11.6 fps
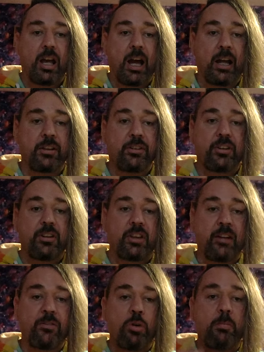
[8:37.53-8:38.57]
And
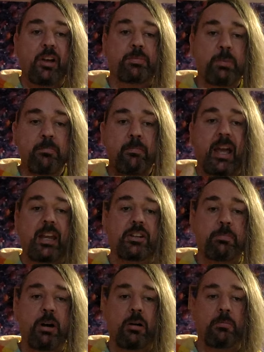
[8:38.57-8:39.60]
they've almost been made
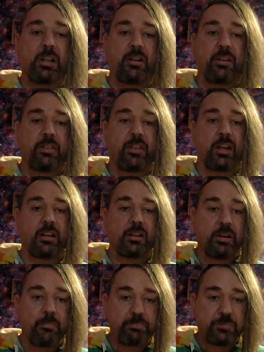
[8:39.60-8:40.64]
a permanent thing.